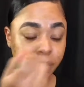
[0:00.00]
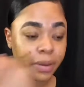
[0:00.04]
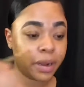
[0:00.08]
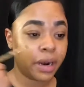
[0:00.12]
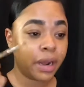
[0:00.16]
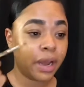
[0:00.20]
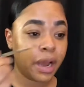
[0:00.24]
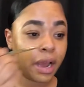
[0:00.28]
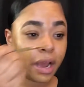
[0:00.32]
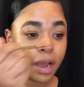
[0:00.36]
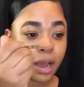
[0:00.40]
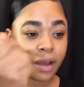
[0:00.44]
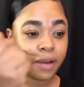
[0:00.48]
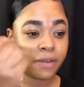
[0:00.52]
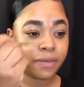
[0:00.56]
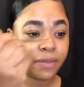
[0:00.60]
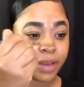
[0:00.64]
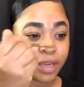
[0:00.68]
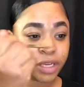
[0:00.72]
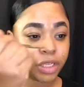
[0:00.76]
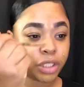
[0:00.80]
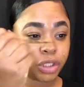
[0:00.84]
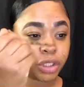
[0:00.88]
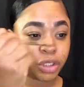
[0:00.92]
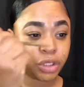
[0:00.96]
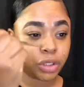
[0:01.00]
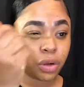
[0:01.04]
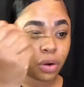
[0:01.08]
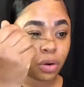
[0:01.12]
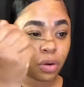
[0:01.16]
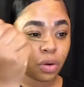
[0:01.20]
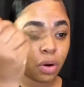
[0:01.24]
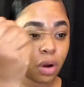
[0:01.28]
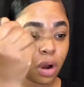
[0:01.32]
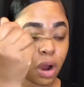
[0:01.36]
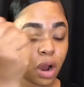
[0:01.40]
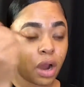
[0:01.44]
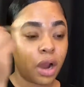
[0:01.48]
but I have a
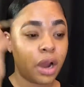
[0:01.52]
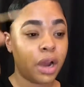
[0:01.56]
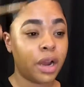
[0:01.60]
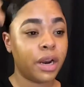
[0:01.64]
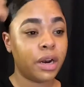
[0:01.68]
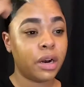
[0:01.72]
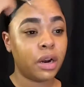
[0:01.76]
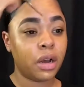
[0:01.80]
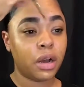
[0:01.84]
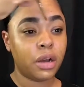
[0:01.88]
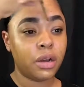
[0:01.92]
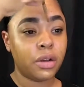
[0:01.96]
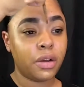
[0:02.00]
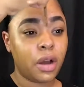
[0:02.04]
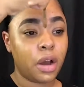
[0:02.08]
show on